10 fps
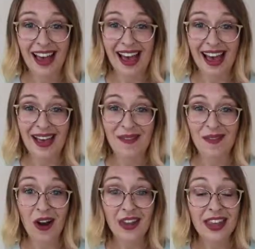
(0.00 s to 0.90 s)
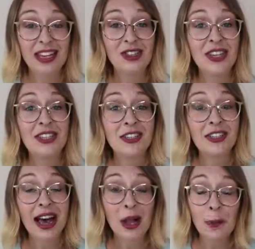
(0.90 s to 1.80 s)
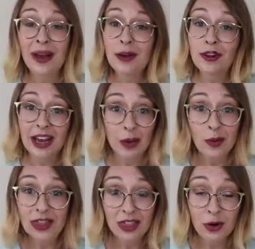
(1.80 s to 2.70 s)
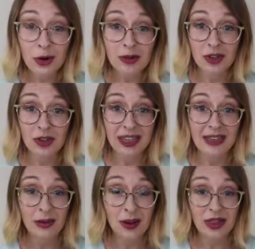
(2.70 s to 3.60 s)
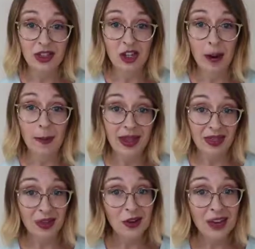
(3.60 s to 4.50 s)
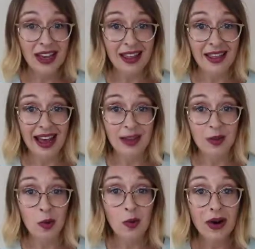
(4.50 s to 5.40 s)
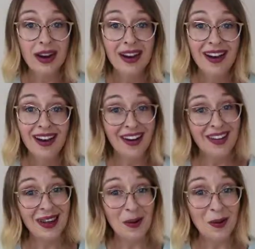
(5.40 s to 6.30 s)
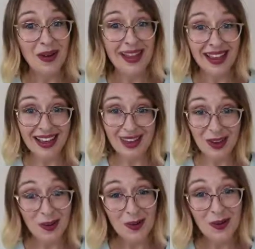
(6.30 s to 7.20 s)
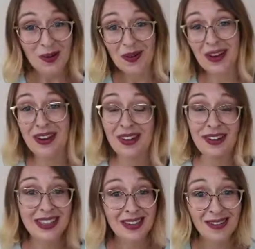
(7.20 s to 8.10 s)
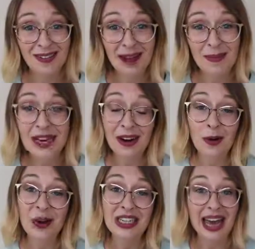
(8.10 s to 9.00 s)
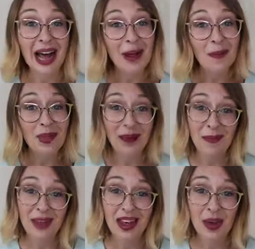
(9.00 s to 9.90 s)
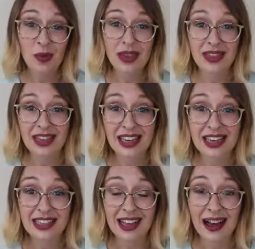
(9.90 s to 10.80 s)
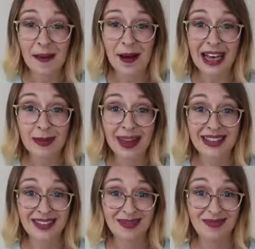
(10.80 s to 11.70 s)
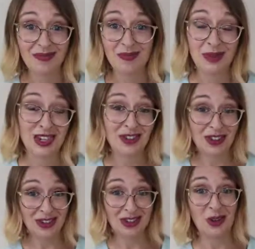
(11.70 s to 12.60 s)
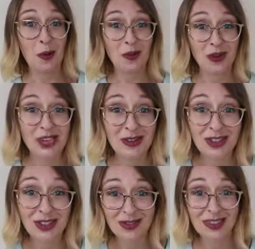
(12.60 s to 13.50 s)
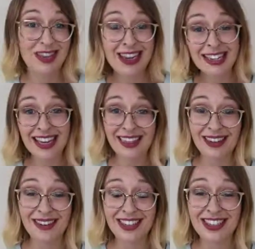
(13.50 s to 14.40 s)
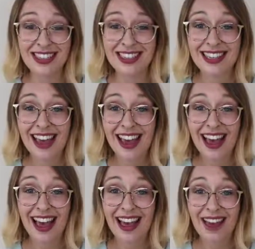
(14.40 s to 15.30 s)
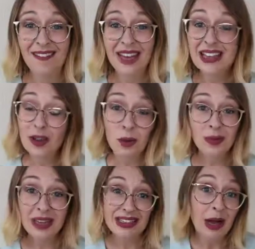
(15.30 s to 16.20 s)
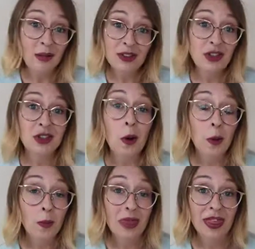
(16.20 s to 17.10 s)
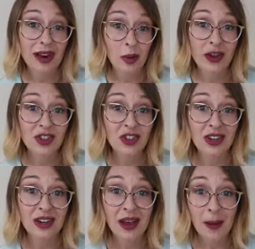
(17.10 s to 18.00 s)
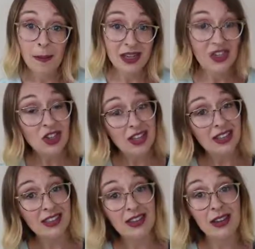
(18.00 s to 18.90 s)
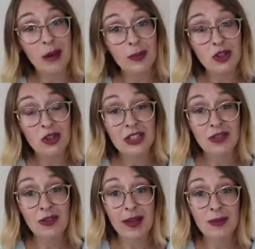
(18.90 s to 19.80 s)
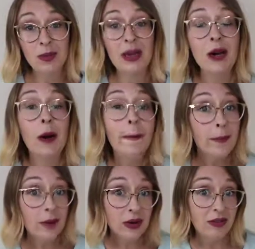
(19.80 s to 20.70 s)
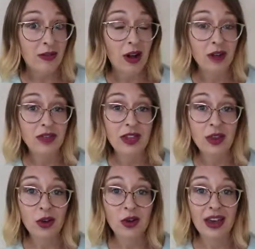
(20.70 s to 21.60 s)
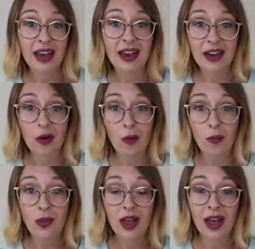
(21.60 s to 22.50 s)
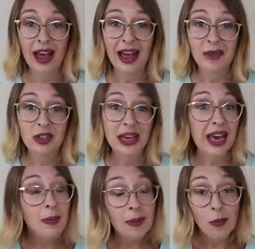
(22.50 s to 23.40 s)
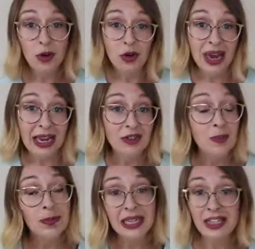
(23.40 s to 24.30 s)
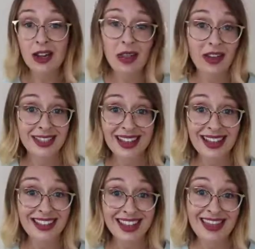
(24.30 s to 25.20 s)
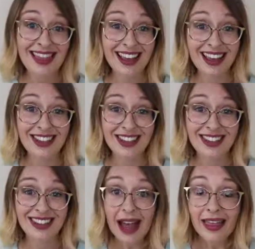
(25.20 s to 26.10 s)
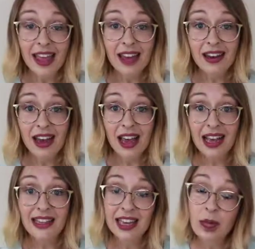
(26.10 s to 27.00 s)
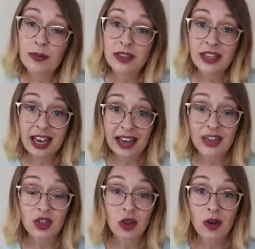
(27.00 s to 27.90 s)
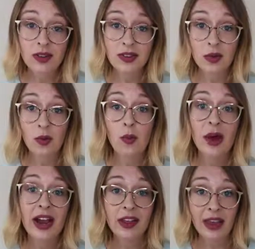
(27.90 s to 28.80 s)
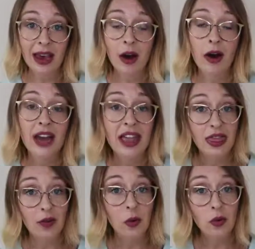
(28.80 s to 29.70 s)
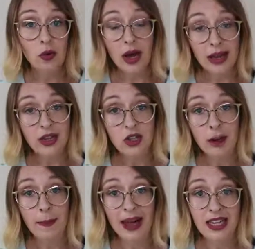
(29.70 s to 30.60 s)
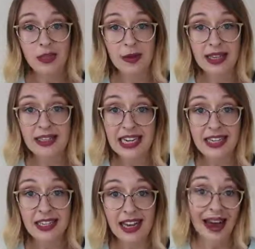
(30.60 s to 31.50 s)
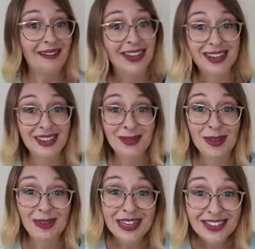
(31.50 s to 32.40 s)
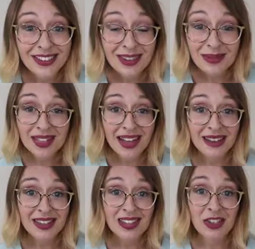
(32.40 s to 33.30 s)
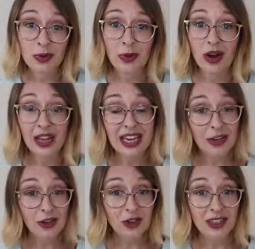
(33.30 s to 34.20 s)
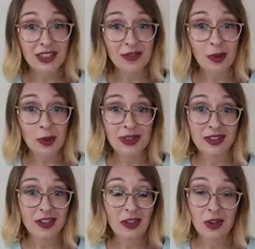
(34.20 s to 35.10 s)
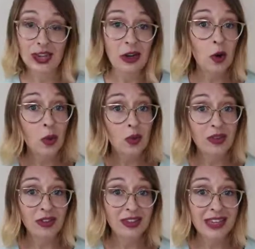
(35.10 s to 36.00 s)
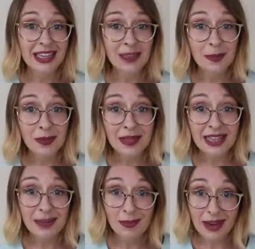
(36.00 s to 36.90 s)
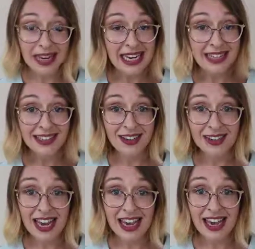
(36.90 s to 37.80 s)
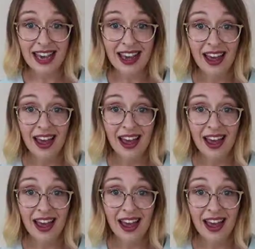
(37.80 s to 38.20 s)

Um, are they interested to help out now with the groceries and with the shopping and the cooking in the house? Or are they hoping that you or the rest of the family are going to help them with these um, aspects and potentially just hope for you to just facilitate their wishes? Um, it's open. It's helpful just to open that question. Potentially, this is an opportunity for them to become more involved in the cooking at home, and um, to get a bit more creative, to build on their skills in the kitchen. And then it's helpful to gauge also where they are in their own knowledge on plant-based eating. Have they done some of the research themselves into what key nutrients to focus on? Do they know if there's any supplements they might need to start taking?